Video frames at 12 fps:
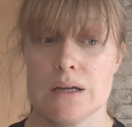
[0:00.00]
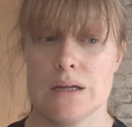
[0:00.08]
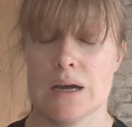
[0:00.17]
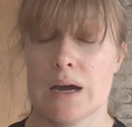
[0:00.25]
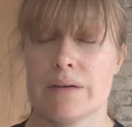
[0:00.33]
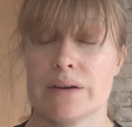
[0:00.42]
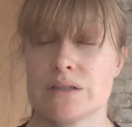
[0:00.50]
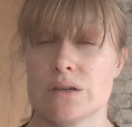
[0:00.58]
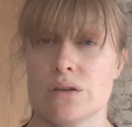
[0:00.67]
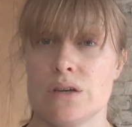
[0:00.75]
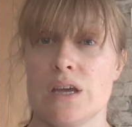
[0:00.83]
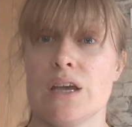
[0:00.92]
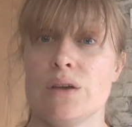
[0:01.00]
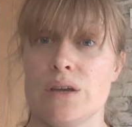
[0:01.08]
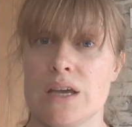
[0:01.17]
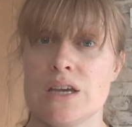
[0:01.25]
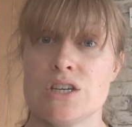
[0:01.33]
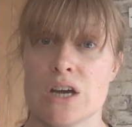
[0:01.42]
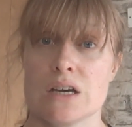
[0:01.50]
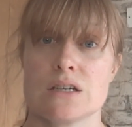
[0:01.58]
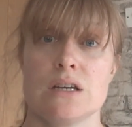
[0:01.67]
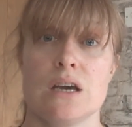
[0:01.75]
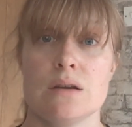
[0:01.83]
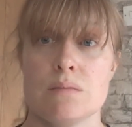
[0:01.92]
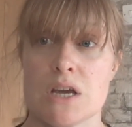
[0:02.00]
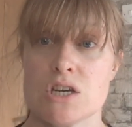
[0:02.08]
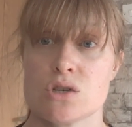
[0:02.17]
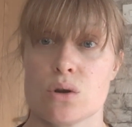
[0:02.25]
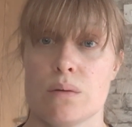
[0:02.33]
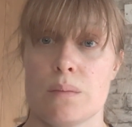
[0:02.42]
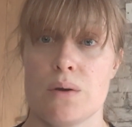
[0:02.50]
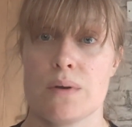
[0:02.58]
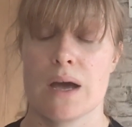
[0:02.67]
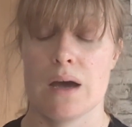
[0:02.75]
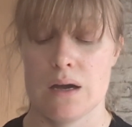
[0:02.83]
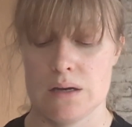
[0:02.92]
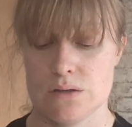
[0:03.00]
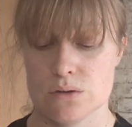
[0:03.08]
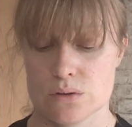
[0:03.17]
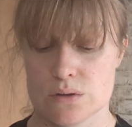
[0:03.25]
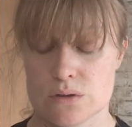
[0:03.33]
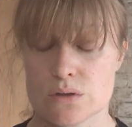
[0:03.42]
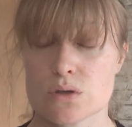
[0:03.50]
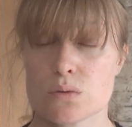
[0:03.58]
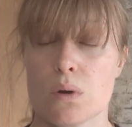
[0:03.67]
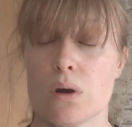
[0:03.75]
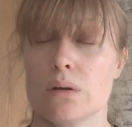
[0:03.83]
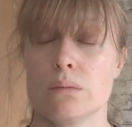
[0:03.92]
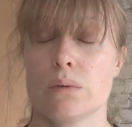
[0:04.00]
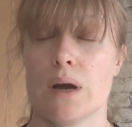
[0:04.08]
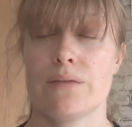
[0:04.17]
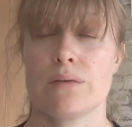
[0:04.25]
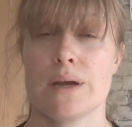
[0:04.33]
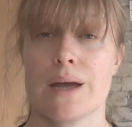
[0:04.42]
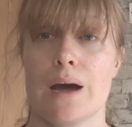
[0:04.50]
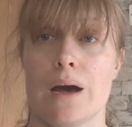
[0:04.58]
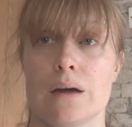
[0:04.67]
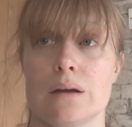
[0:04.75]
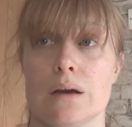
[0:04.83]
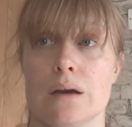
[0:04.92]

yeah, he checks in, makes sure I'm okay, does whatever he can,